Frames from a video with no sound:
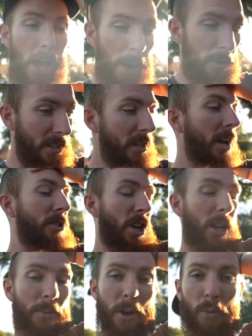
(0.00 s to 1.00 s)
I'm going to tie
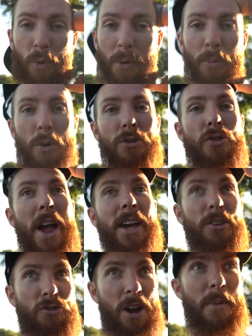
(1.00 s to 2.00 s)
Jacob on one more drag
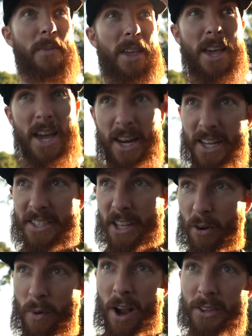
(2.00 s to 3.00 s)
and drop, and he's
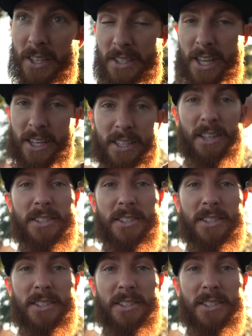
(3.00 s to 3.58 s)
going to rock this thing until